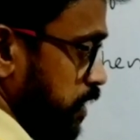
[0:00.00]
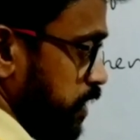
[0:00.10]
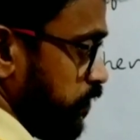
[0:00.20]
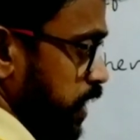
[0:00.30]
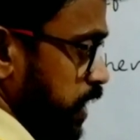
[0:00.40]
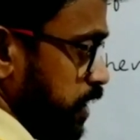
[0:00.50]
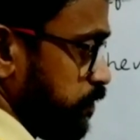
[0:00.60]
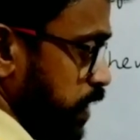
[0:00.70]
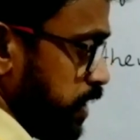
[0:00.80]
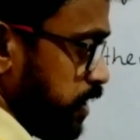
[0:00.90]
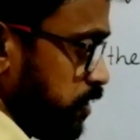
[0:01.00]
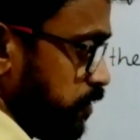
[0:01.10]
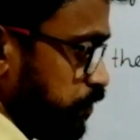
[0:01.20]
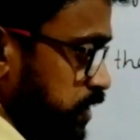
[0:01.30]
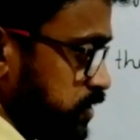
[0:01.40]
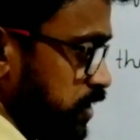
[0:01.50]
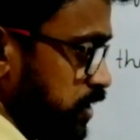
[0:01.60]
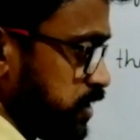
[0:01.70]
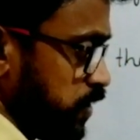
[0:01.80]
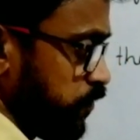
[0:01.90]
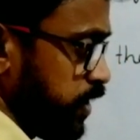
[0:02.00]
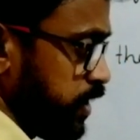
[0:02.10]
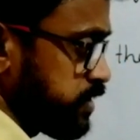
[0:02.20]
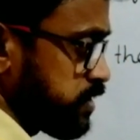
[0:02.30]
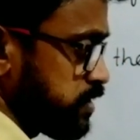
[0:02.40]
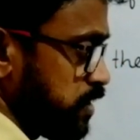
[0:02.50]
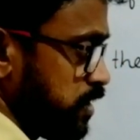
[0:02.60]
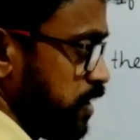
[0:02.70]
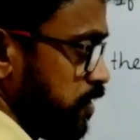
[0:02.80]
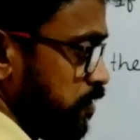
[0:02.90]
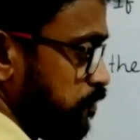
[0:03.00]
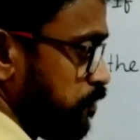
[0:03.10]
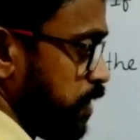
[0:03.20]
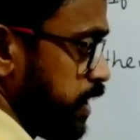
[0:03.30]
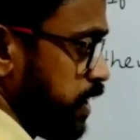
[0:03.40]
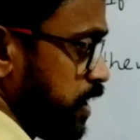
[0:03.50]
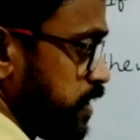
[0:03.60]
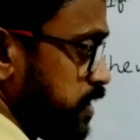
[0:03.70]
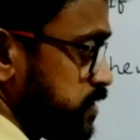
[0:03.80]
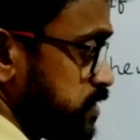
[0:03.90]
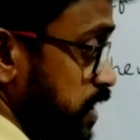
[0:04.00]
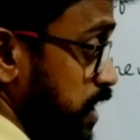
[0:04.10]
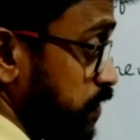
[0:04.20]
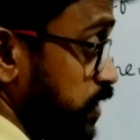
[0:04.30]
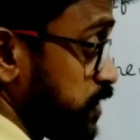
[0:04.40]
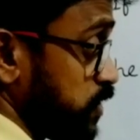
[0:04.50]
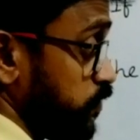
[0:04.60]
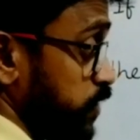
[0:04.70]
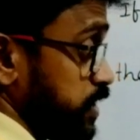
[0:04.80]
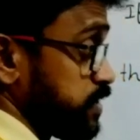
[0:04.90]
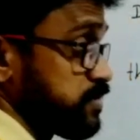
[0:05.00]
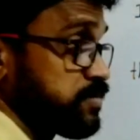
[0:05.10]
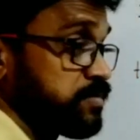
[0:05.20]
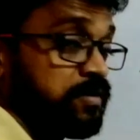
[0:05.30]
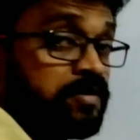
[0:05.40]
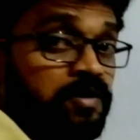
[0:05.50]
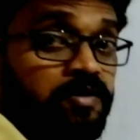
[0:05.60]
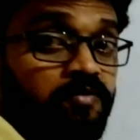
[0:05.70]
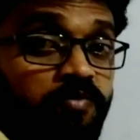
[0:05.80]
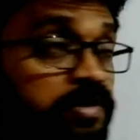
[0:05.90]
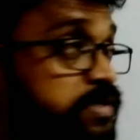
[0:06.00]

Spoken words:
divided by g dash of x minus f dash of x. What